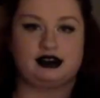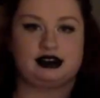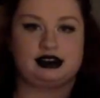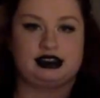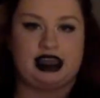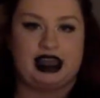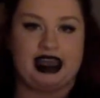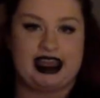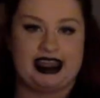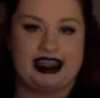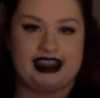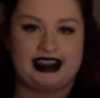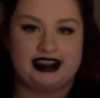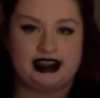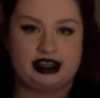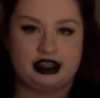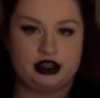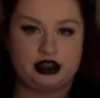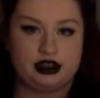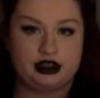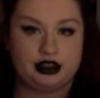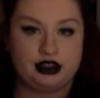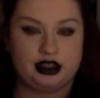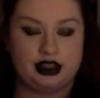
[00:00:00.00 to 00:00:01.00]
like
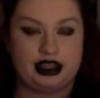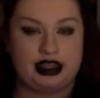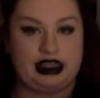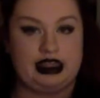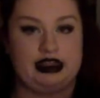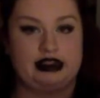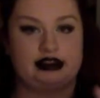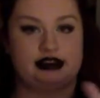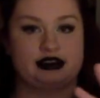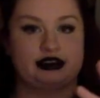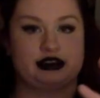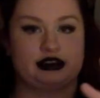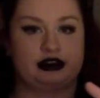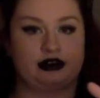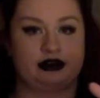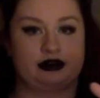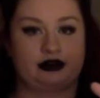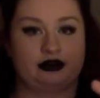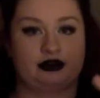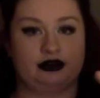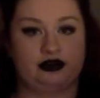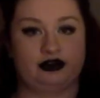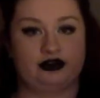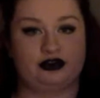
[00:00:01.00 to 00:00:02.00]
it's the
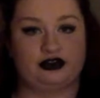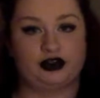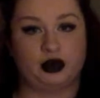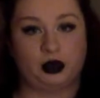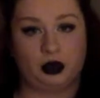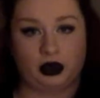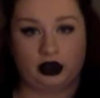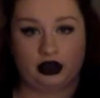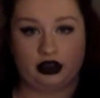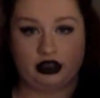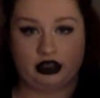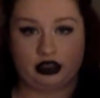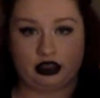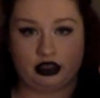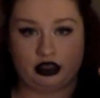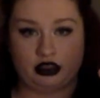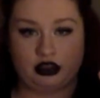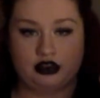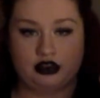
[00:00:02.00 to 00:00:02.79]
4th